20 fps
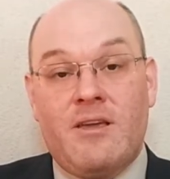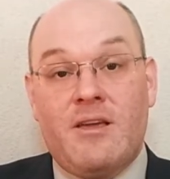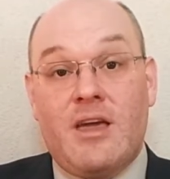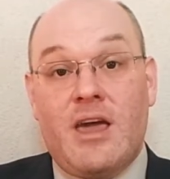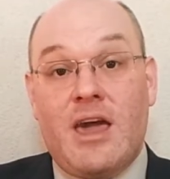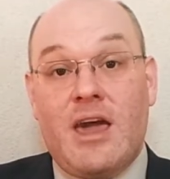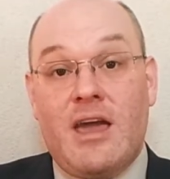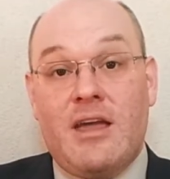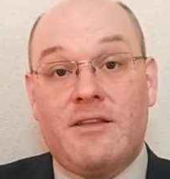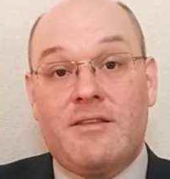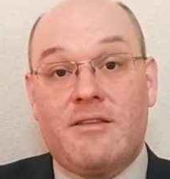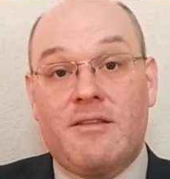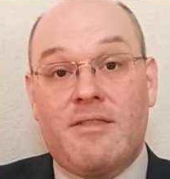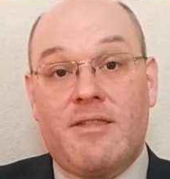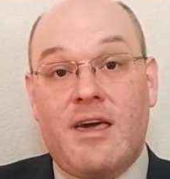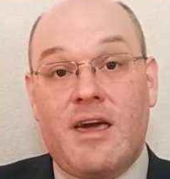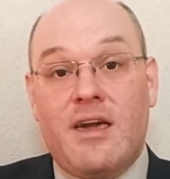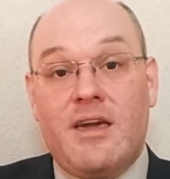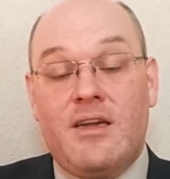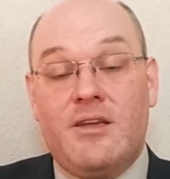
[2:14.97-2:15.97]
And
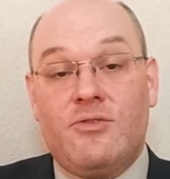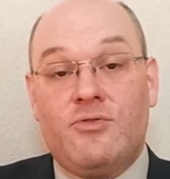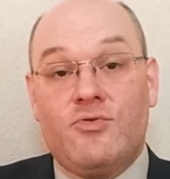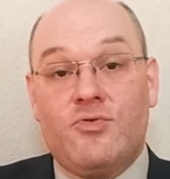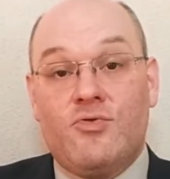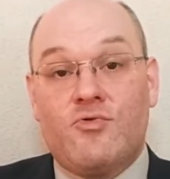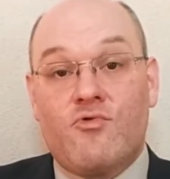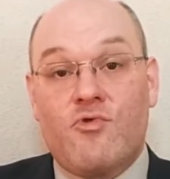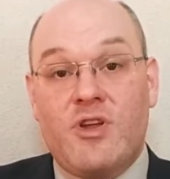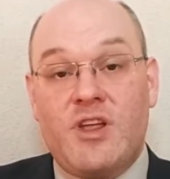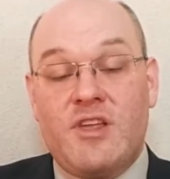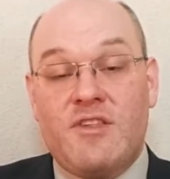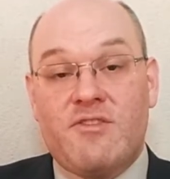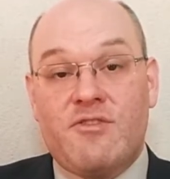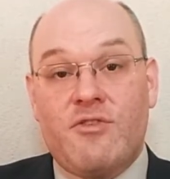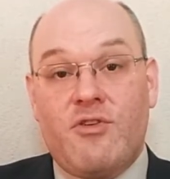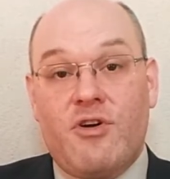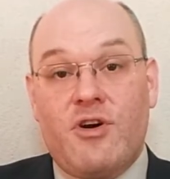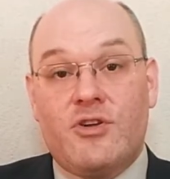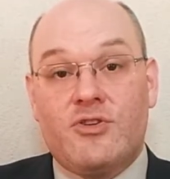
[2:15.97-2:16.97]
they do
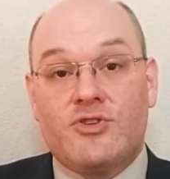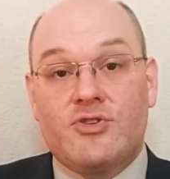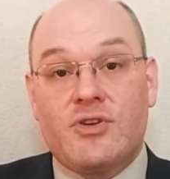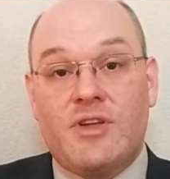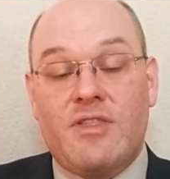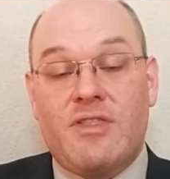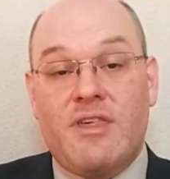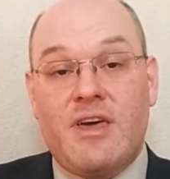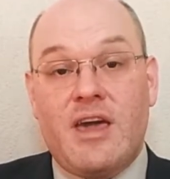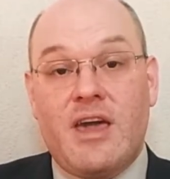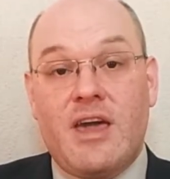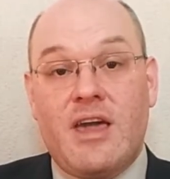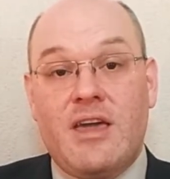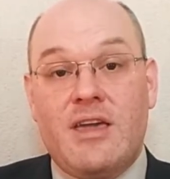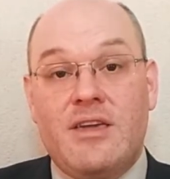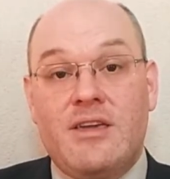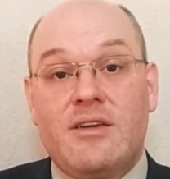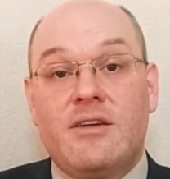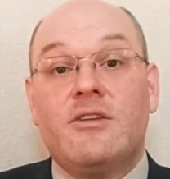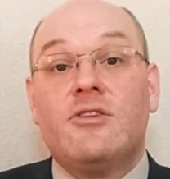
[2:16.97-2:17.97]
research,
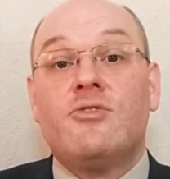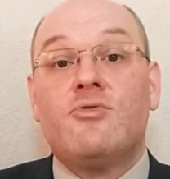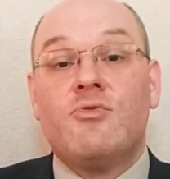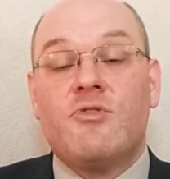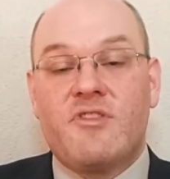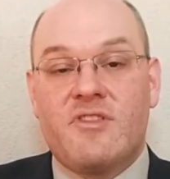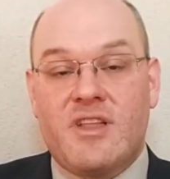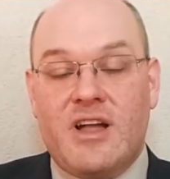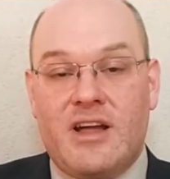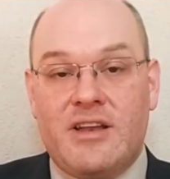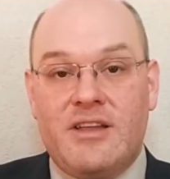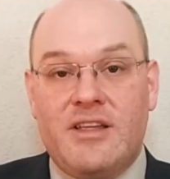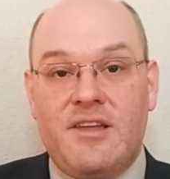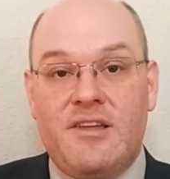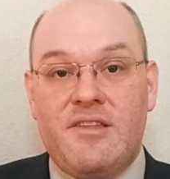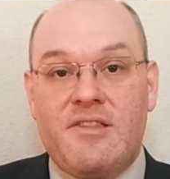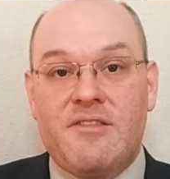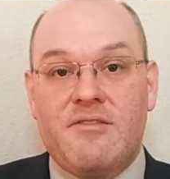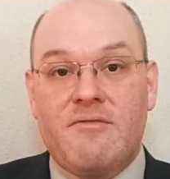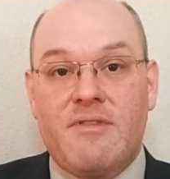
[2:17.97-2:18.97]
they do
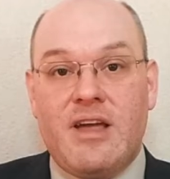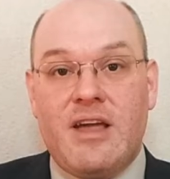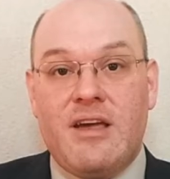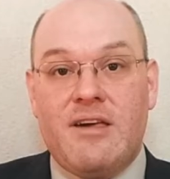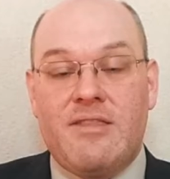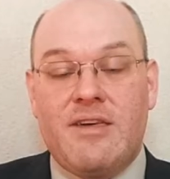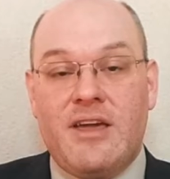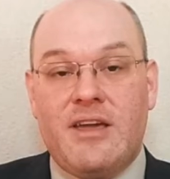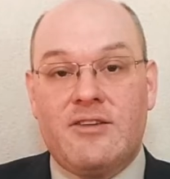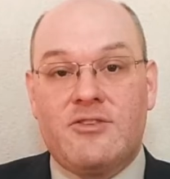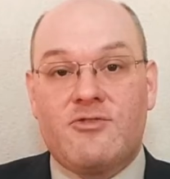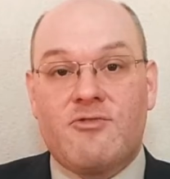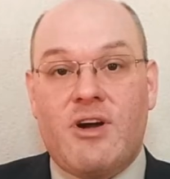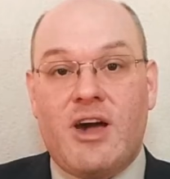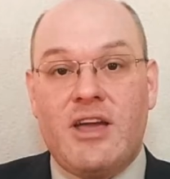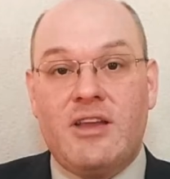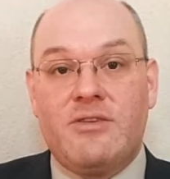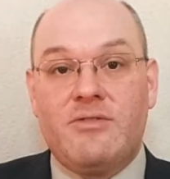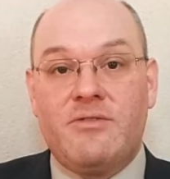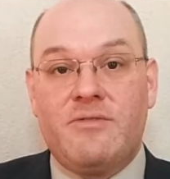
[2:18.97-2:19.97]
studies where they
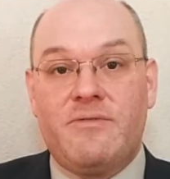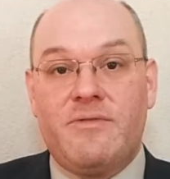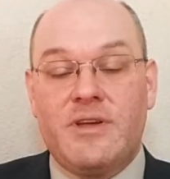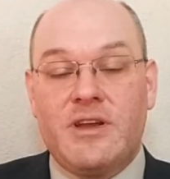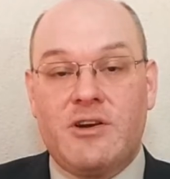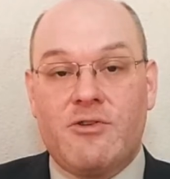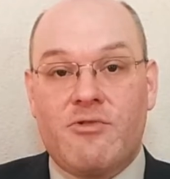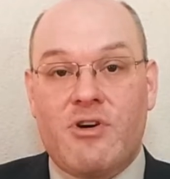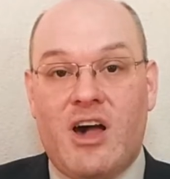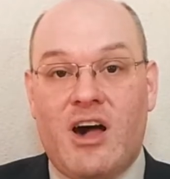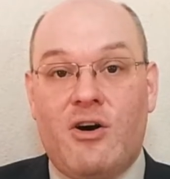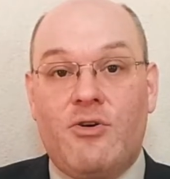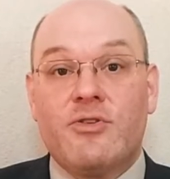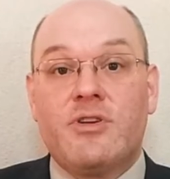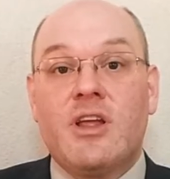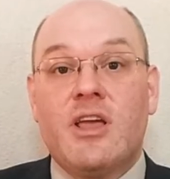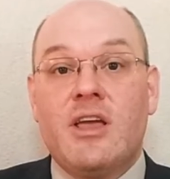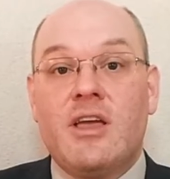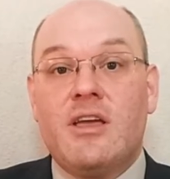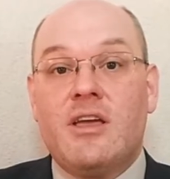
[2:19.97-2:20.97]
try to figure
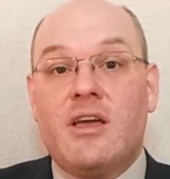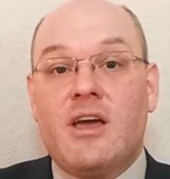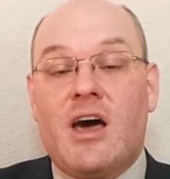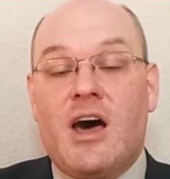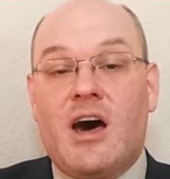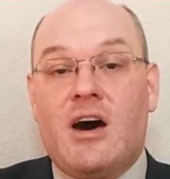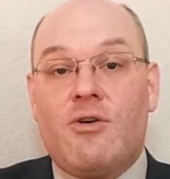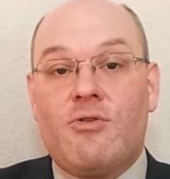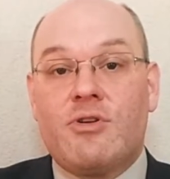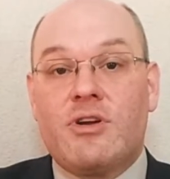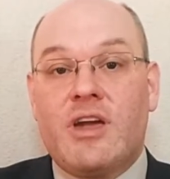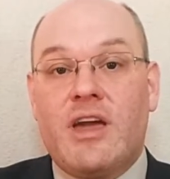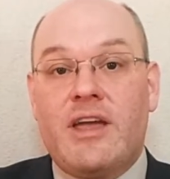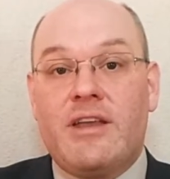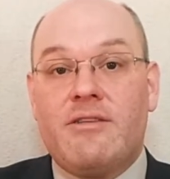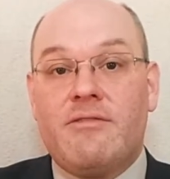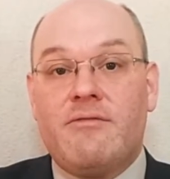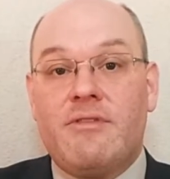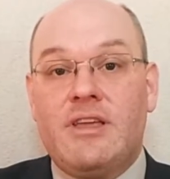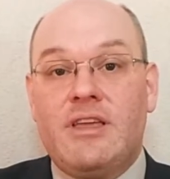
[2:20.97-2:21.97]
out how
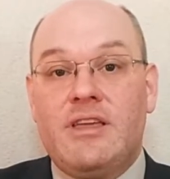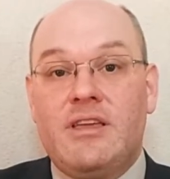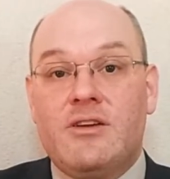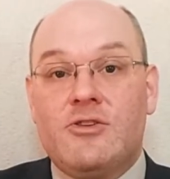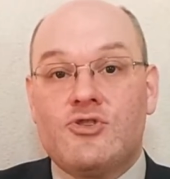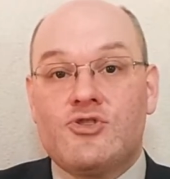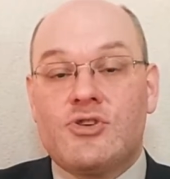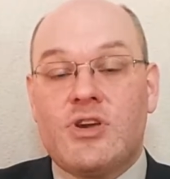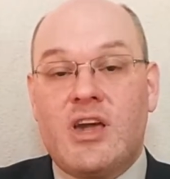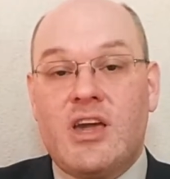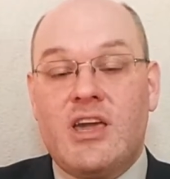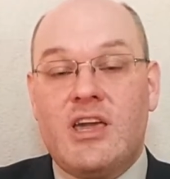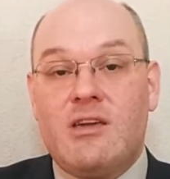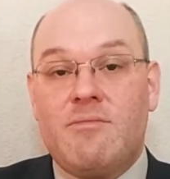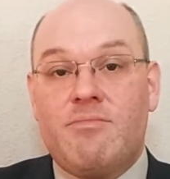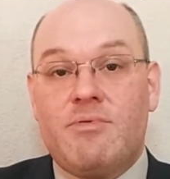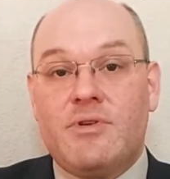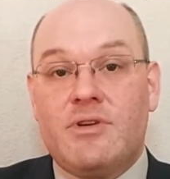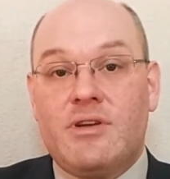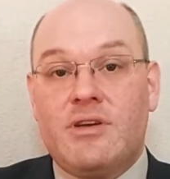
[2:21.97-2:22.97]
can we
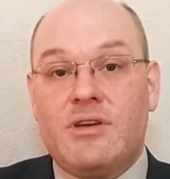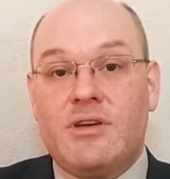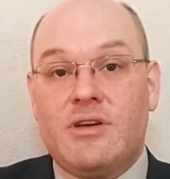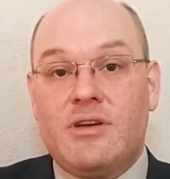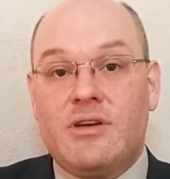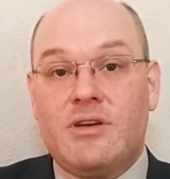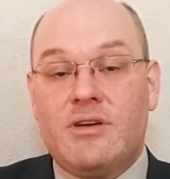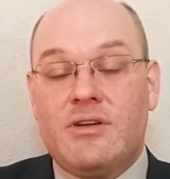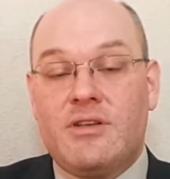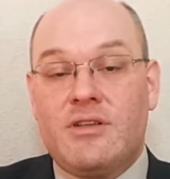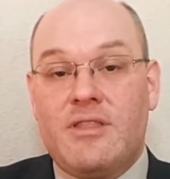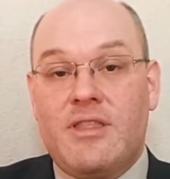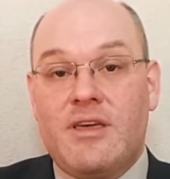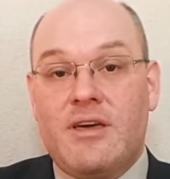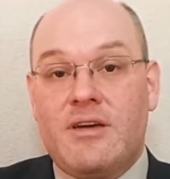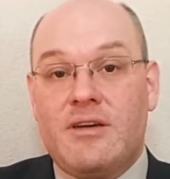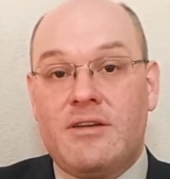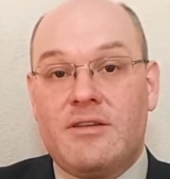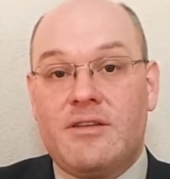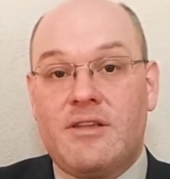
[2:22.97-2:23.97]
shape
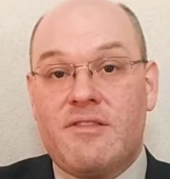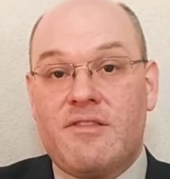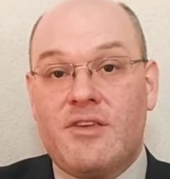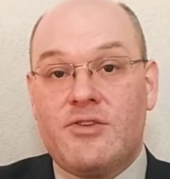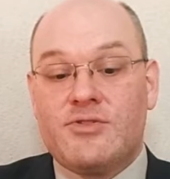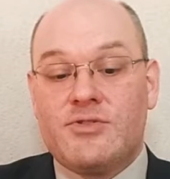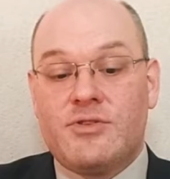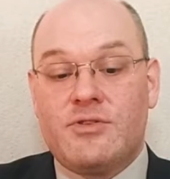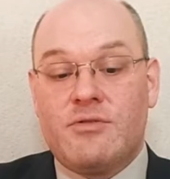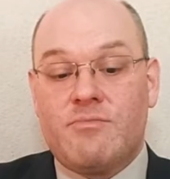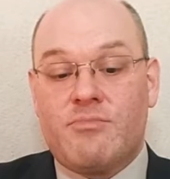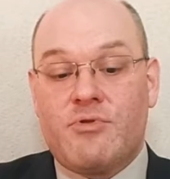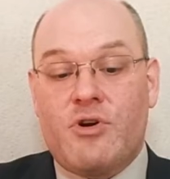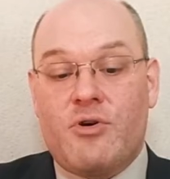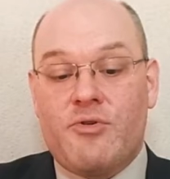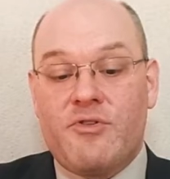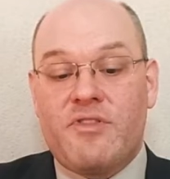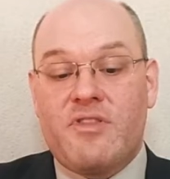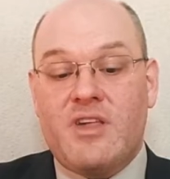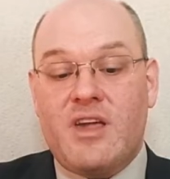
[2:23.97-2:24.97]
the decision
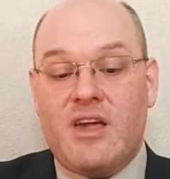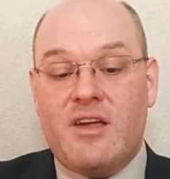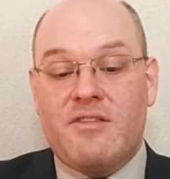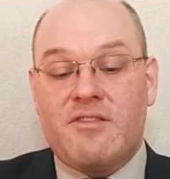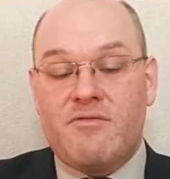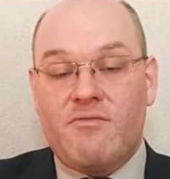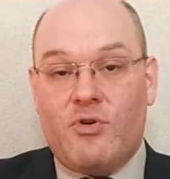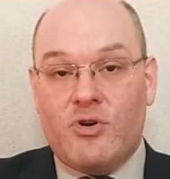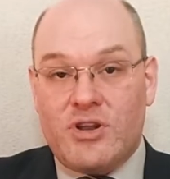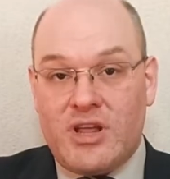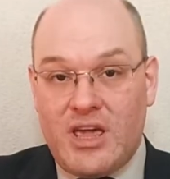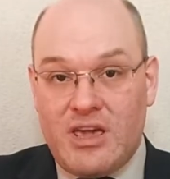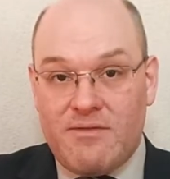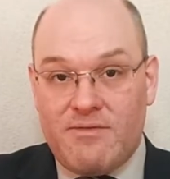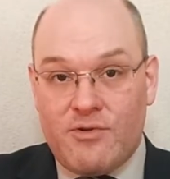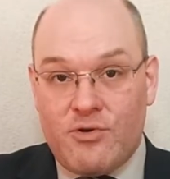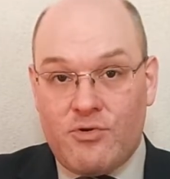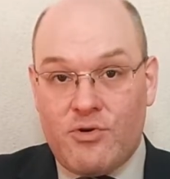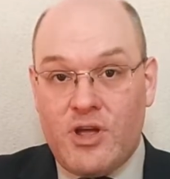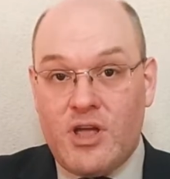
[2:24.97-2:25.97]
process,
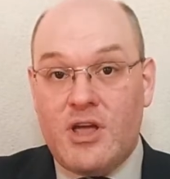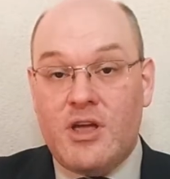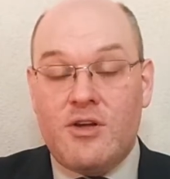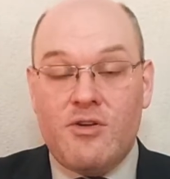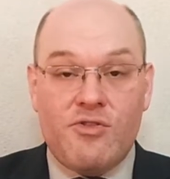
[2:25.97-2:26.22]
whatever,